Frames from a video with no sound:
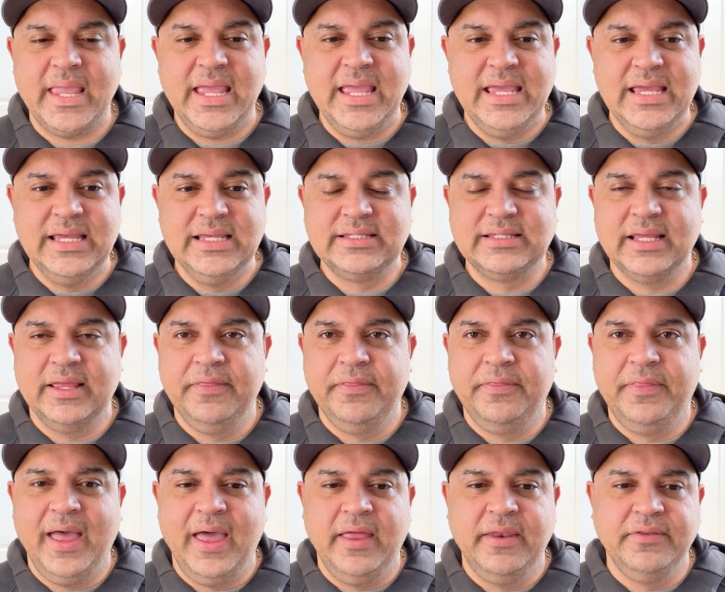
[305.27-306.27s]
is
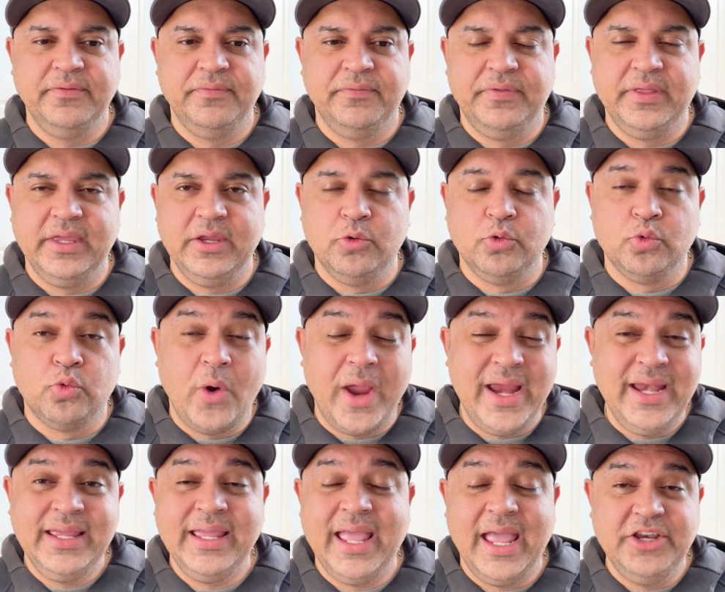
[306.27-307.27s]
that the
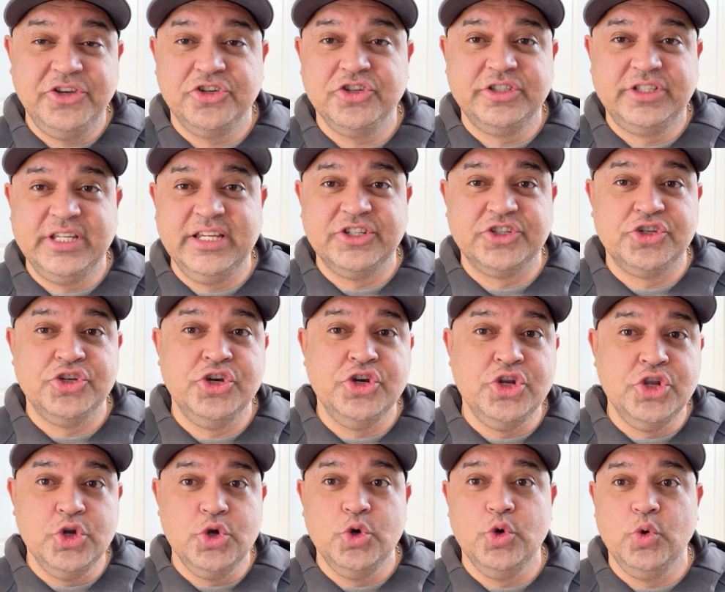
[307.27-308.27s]
rating agencies
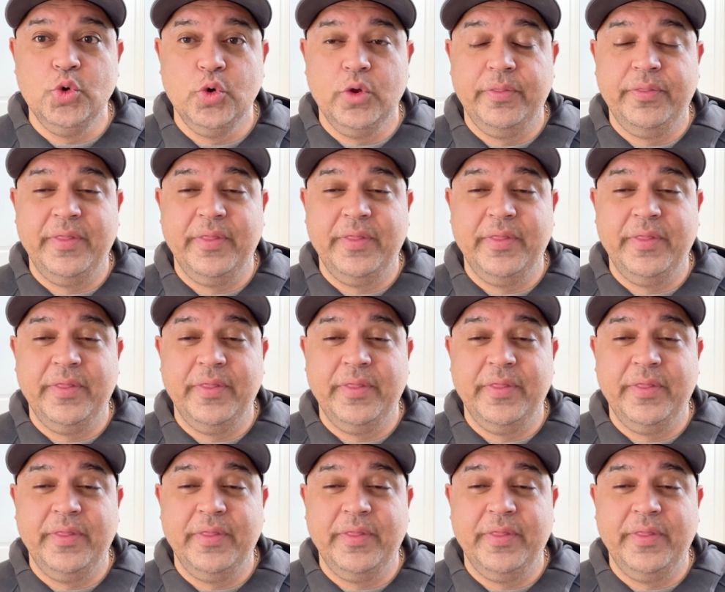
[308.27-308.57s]
knew